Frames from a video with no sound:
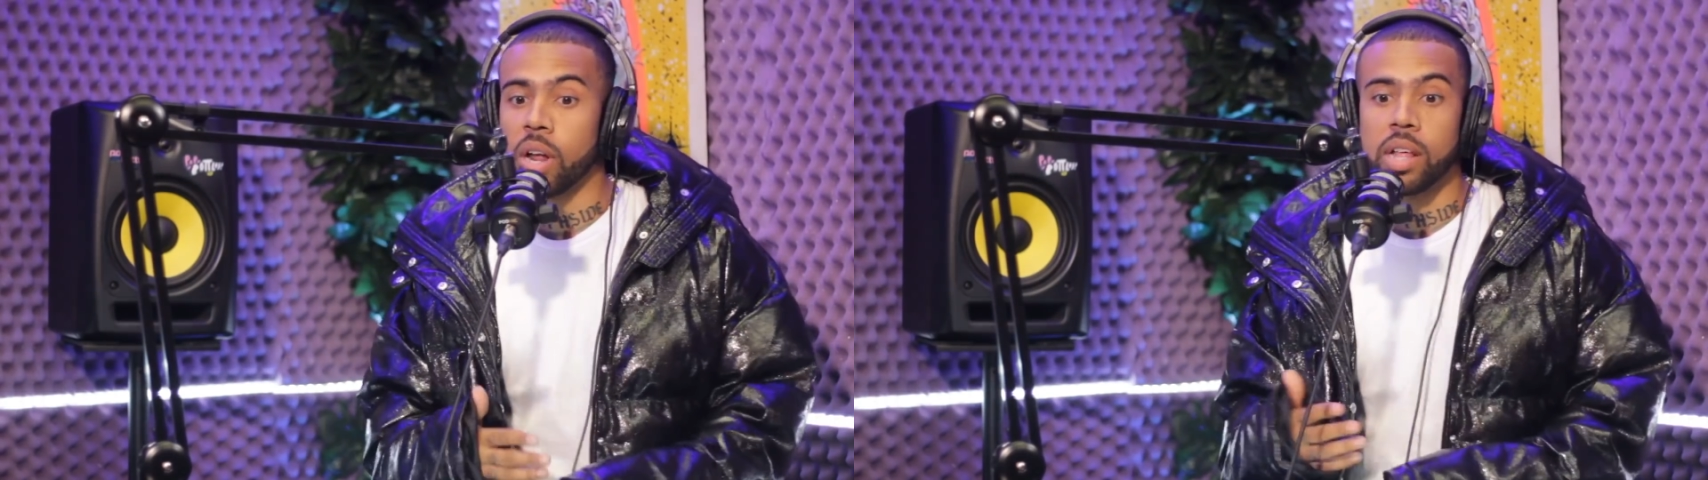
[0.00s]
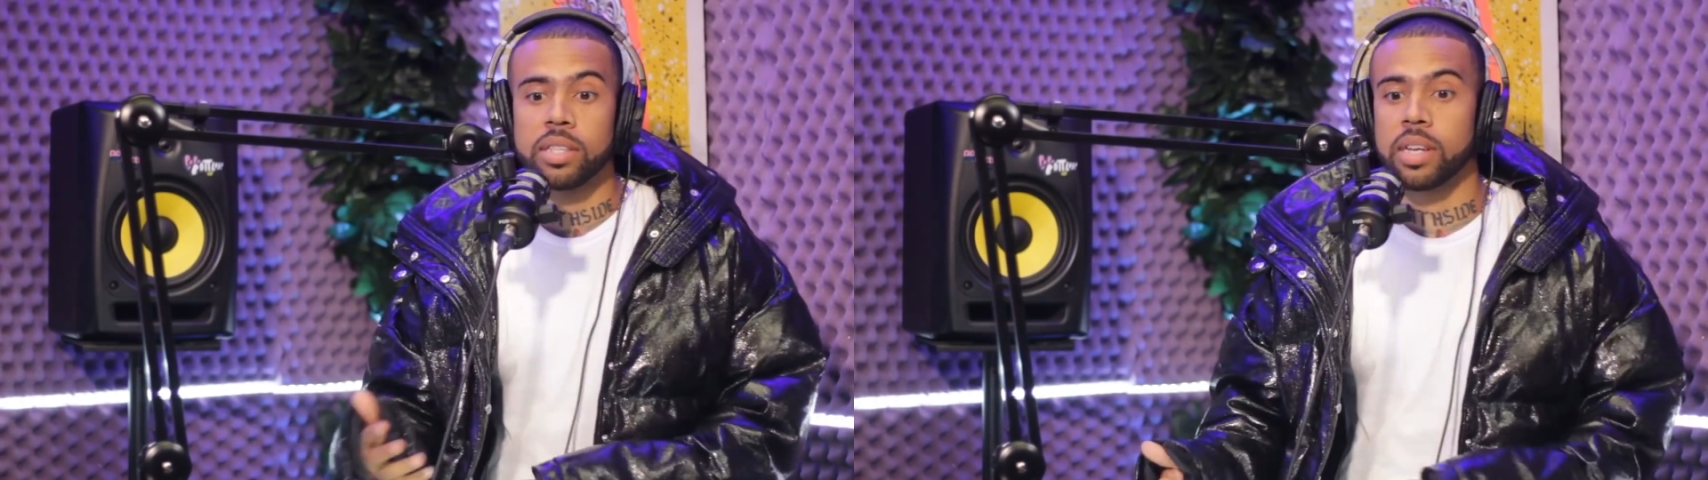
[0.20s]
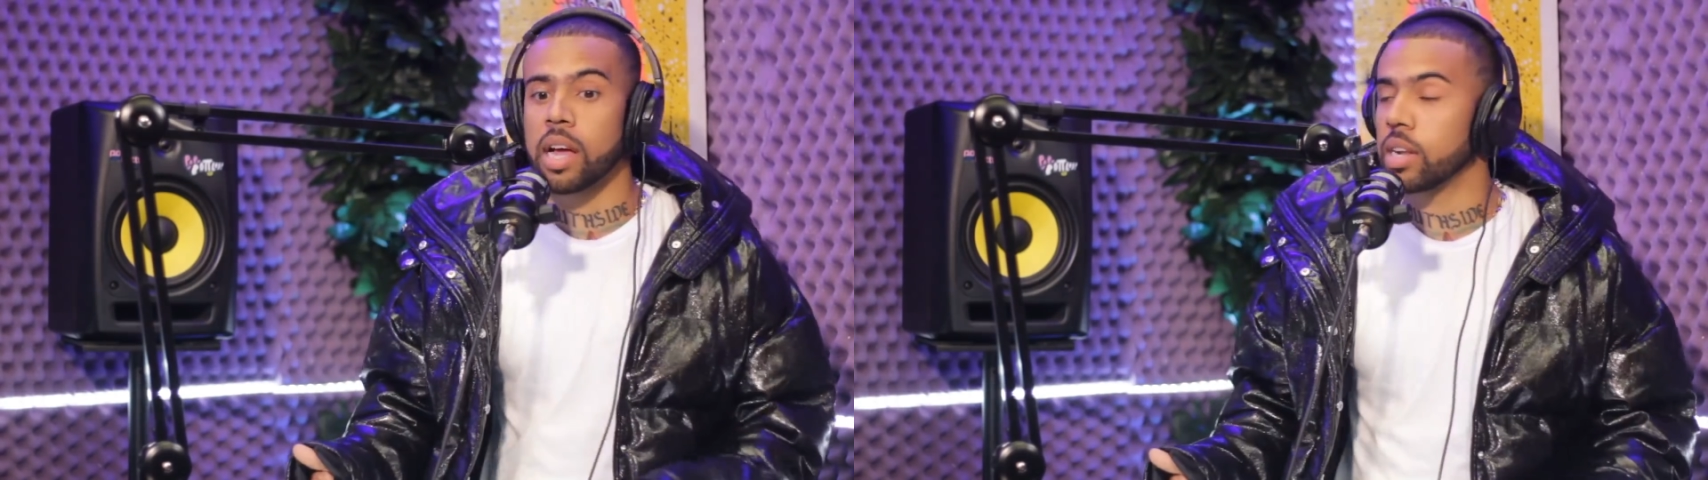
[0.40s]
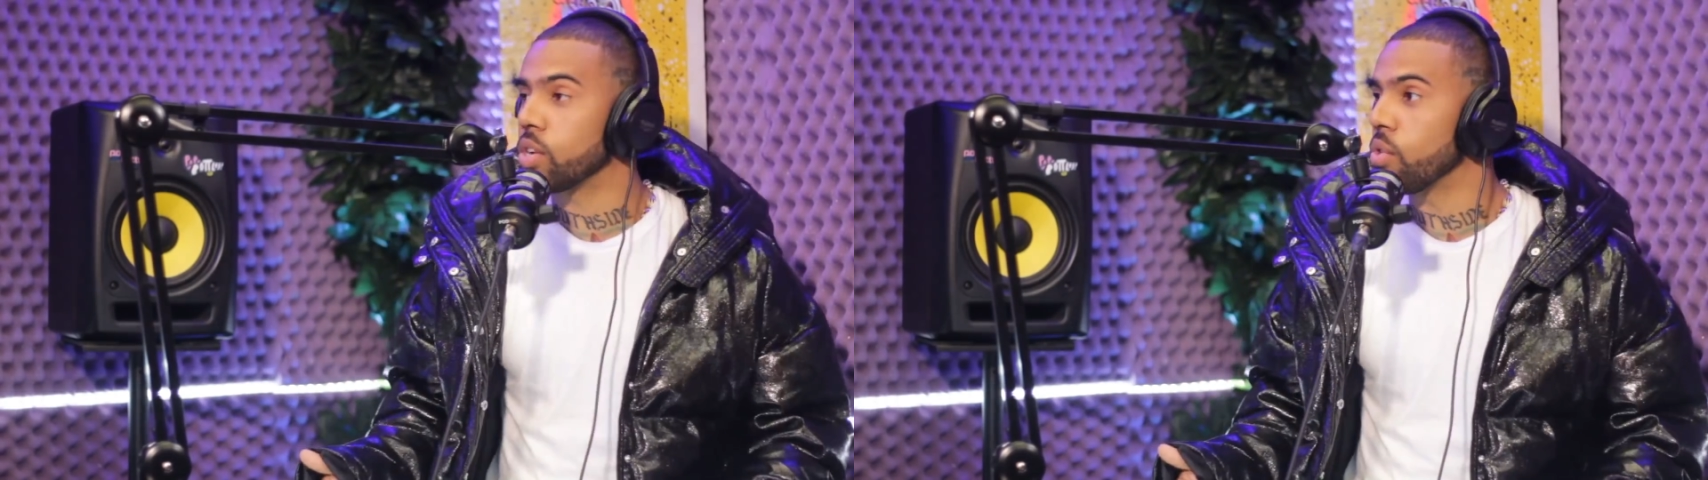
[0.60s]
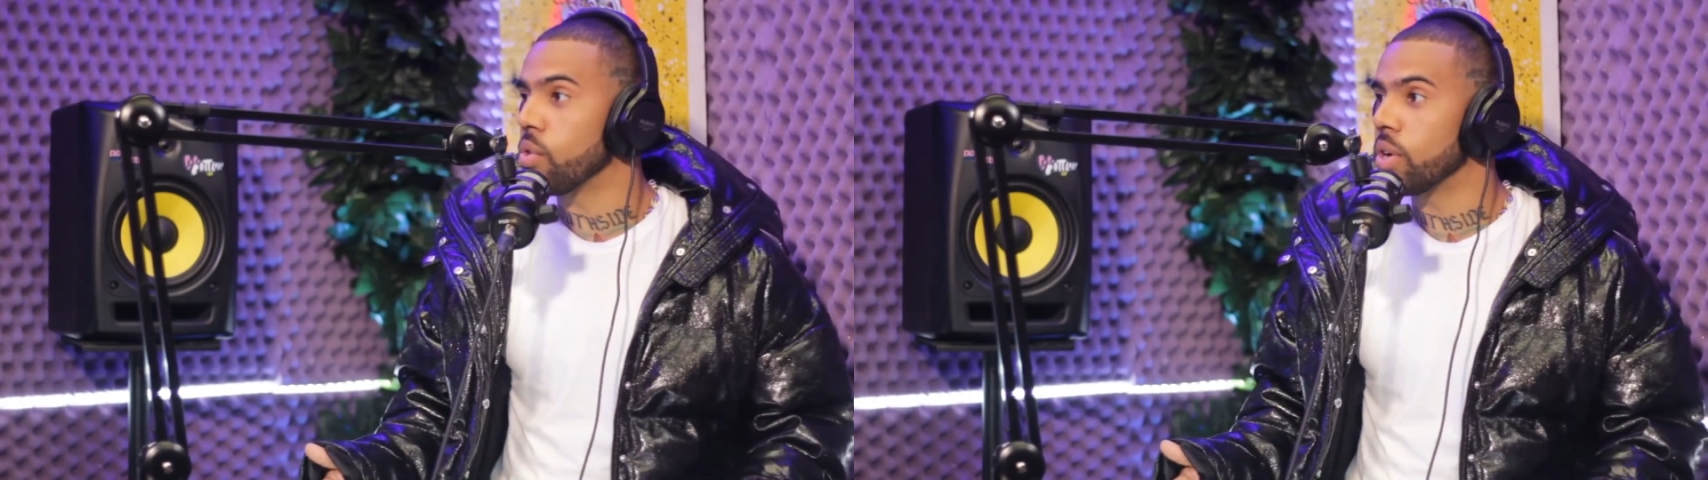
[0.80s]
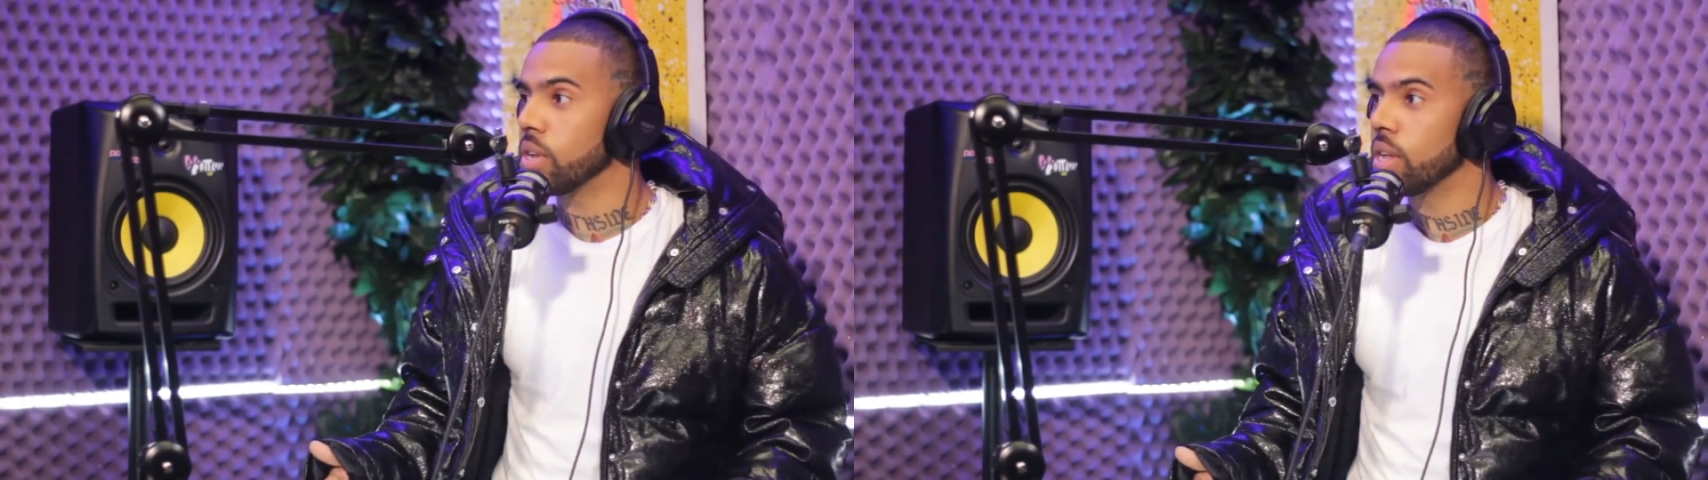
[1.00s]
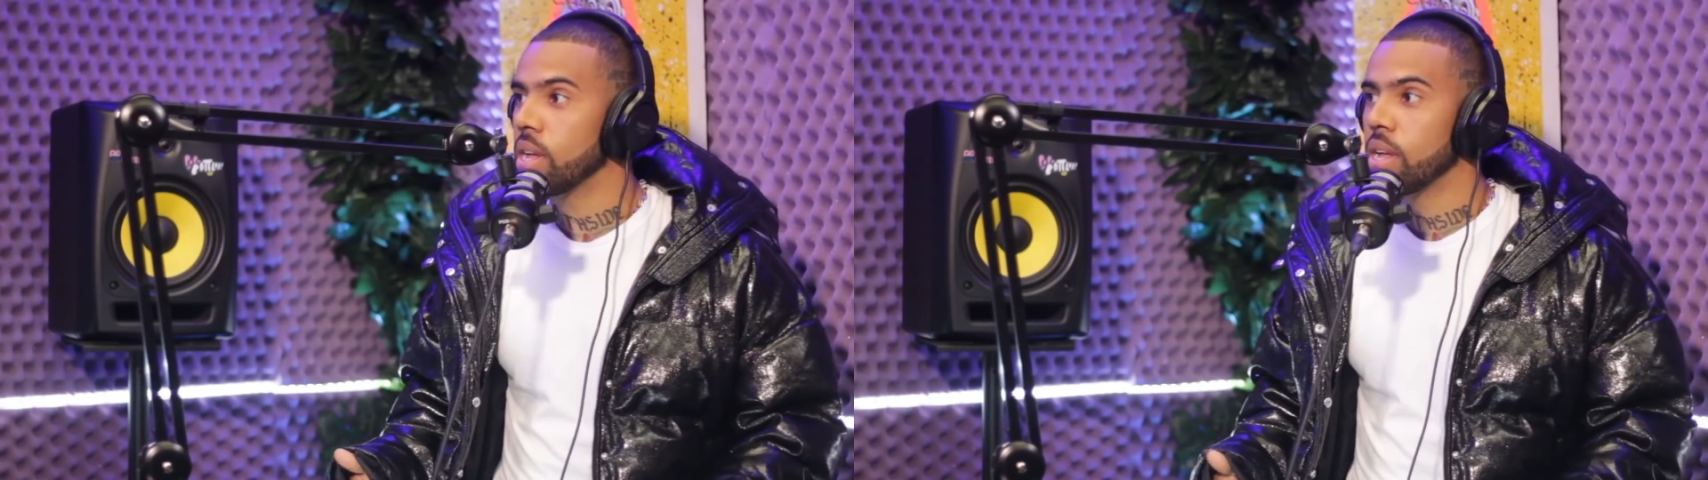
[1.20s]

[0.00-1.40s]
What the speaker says: the other side of the coin,